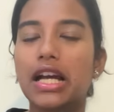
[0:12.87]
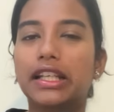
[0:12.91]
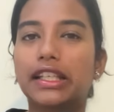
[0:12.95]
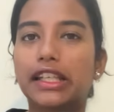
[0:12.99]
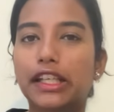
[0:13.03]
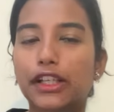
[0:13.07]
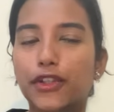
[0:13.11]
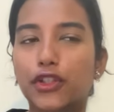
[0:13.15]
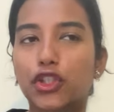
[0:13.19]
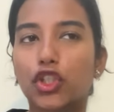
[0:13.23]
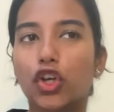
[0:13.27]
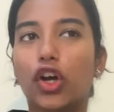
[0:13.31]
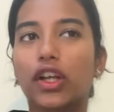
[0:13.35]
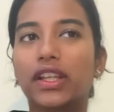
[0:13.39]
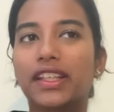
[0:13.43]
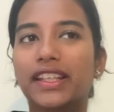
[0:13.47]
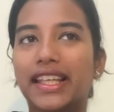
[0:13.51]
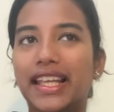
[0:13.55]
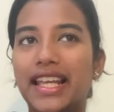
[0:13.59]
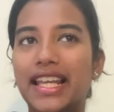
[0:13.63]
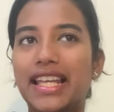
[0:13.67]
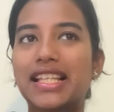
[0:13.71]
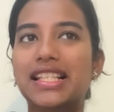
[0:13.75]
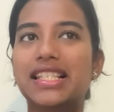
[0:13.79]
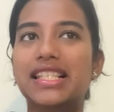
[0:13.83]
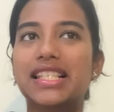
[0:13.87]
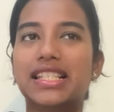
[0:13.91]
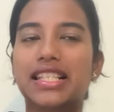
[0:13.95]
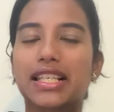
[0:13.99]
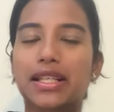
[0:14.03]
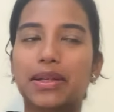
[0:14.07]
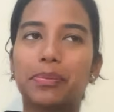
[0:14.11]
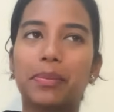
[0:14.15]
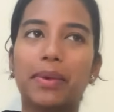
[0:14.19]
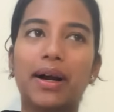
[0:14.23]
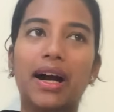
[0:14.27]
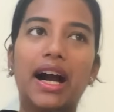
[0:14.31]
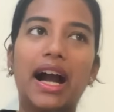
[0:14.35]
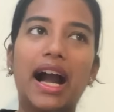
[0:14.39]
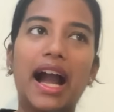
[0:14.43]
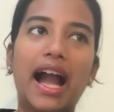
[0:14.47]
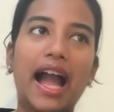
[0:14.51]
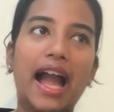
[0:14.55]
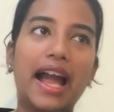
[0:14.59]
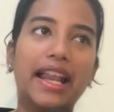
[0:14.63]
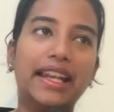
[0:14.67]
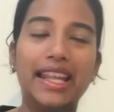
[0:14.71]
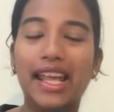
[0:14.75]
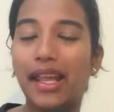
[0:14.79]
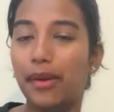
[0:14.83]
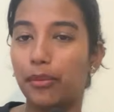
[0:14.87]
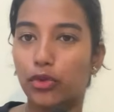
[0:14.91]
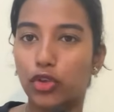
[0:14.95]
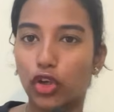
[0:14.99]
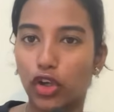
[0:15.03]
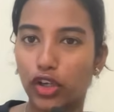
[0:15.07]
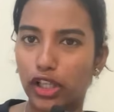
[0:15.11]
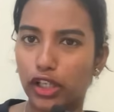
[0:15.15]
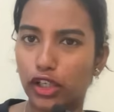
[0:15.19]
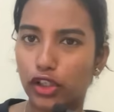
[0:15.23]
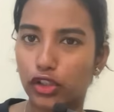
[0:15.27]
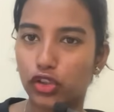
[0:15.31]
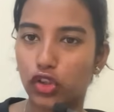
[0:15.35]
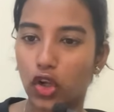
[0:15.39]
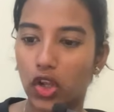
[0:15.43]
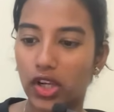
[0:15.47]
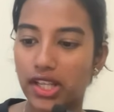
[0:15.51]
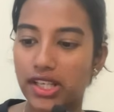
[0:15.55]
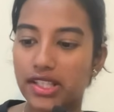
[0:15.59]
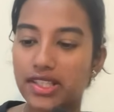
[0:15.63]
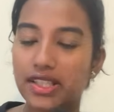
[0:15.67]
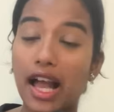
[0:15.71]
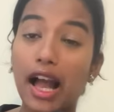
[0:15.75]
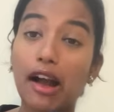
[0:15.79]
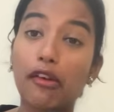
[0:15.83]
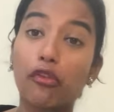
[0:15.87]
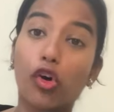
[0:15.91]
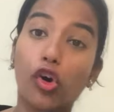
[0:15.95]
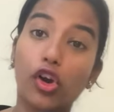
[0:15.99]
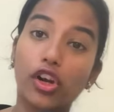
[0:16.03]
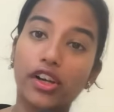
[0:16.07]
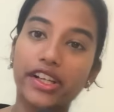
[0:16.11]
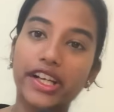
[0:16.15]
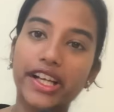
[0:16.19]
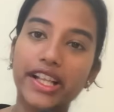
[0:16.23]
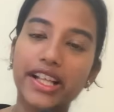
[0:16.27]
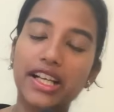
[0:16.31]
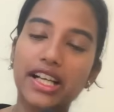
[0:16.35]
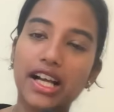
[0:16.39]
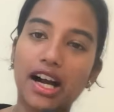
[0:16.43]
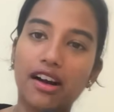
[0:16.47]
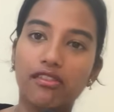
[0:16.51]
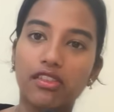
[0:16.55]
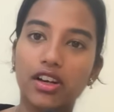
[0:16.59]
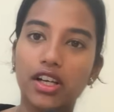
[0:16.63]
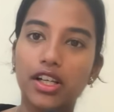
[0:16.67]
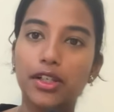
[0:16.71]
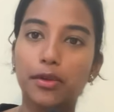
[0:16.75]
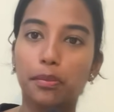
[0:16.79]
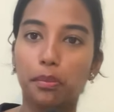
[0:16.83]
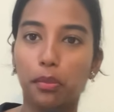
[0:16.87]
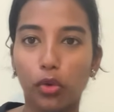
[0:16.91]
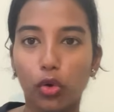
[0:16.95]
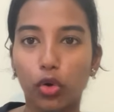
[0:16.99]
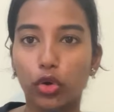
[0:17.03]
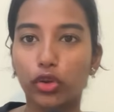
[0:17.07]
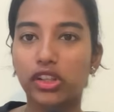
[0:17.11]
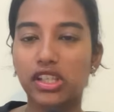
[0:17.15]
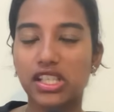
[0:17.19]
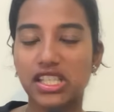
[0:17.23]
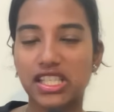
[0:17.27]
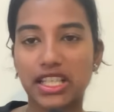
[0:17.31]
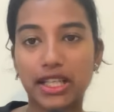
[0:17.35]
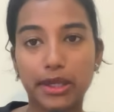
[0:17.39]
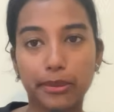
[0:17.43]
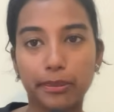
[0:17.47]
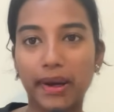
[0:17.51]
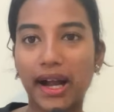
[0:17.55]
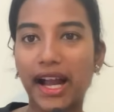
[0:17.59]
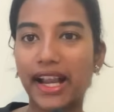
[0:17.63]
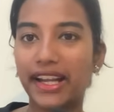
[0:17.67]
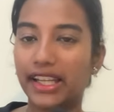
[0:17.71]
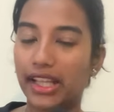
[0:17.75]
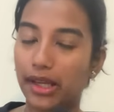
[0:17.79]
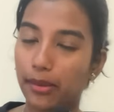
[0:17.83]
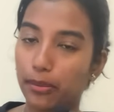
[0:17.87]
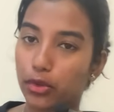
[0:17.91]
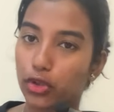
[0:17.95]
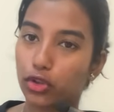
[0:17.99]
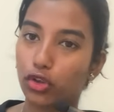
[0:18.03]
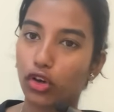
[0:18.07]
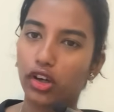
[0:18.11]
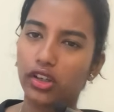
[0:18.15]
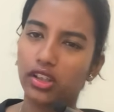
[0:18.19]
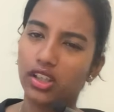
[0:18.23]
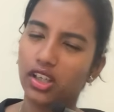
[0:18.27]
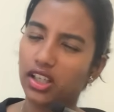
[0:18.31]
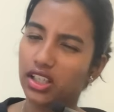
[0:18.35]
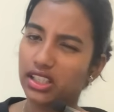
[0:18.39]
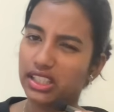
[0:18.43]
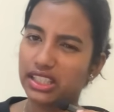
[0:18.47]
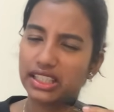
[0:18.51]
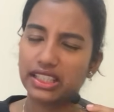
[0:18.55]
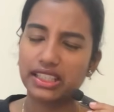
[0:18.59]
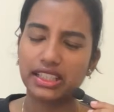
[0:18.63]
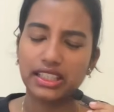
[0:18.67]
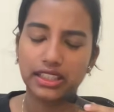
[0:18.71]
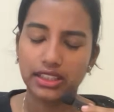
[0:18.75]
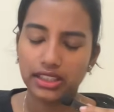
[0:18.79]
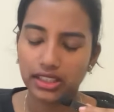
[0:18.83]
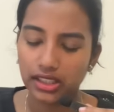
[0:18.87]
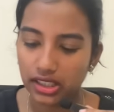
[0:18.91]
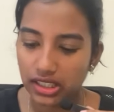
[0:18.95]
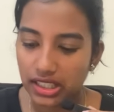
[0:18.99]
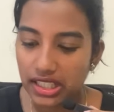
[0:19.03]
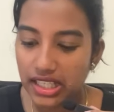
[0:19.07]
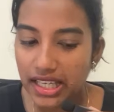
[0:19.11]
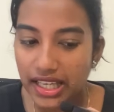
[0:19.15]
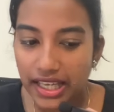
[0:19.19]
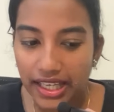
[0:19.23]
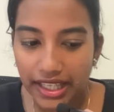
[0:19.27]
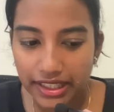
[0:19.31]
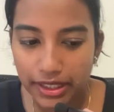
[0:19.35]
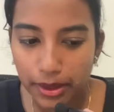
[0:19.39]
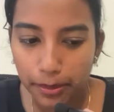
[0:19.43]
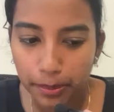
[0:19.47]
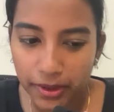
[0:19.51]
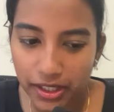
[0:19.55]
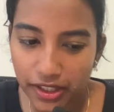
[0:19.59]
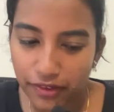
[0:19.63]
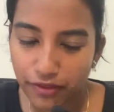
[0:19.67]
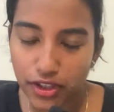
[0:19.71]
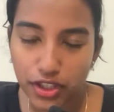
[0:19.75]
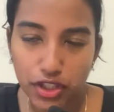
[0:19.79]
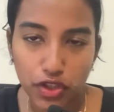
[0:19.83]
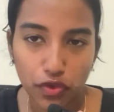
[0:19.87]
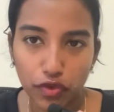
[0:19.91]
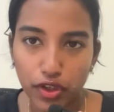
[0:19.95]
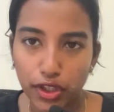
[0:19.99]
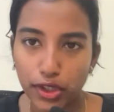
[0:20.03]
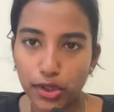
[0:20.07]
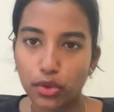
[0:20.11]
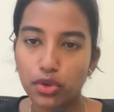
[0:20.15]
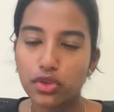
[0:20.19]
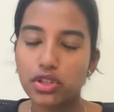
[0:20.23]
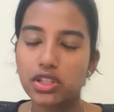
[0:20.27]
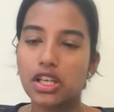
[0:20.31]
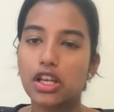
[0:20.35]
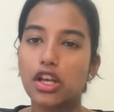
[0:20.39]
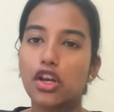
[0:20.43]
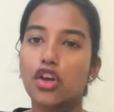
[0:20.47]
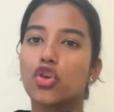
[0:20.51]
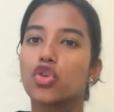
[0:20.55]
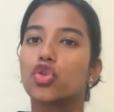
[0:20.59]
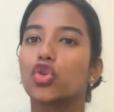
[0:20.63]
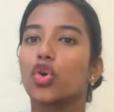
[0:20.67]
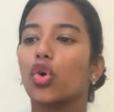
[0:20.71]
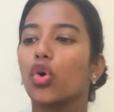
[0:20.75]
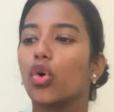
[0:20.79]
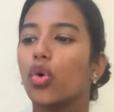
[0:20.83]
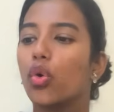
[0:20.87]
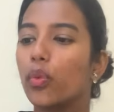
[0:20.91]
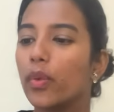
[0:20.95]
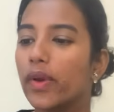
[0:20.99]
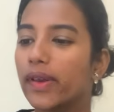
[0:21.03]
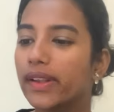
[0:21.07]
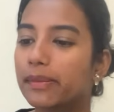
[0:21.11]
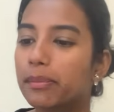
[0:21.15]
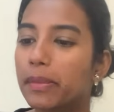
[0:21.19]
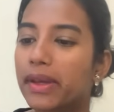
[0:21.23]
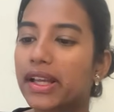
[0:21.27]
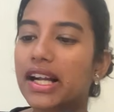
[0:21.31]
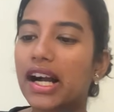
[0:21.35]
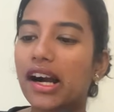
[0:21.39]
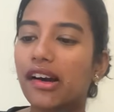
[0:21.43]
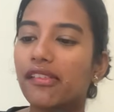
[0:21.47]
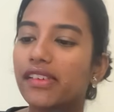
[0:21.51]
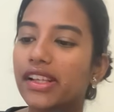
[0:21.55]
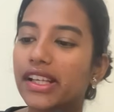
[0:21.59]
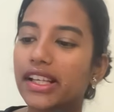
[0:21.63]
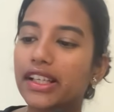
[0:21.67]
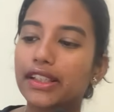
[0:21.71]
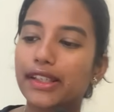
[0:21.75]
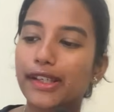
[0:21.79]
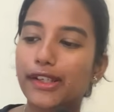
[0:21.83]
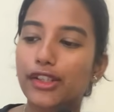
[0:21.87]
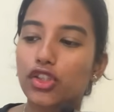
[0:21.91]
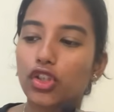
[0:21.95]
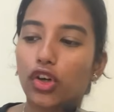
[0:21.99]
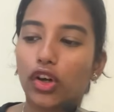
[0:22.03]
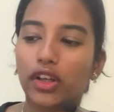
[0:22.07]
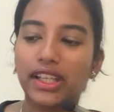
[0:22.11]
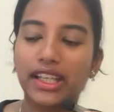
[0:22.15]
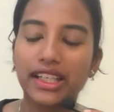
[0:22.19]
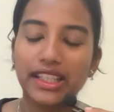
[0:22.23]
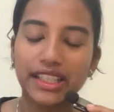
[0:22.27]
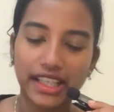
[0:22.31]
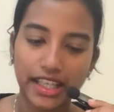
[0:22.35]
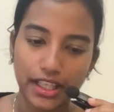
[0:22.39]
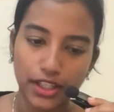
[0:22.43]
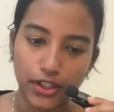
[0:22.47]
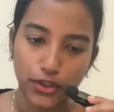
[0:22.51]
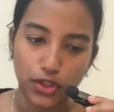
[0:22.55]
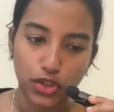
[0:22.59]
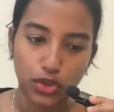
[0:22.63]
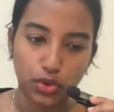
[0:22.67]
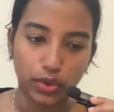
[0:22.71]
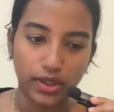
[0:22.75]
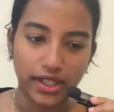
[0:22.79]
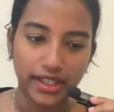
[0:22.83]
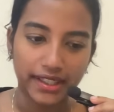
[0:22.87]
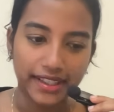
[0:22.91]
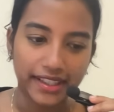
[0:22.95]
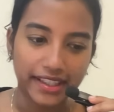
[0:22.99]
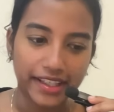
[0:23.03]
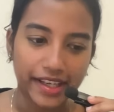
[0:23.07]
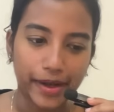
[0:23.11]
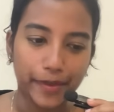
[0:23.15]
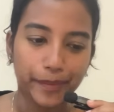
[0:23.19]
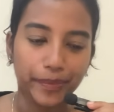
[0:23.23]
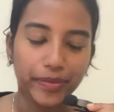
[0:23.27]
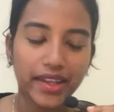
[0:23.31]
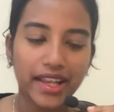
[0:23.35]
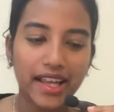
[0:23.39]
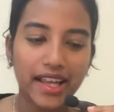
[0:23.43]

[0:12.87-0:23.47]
Dixon, Kaynes, Syrma, and Aimtron Electronics. I've already covered both Syrma and Aimtron earlier in the previous videos. So we'll be covering Dixon and Kaynes today. Okay.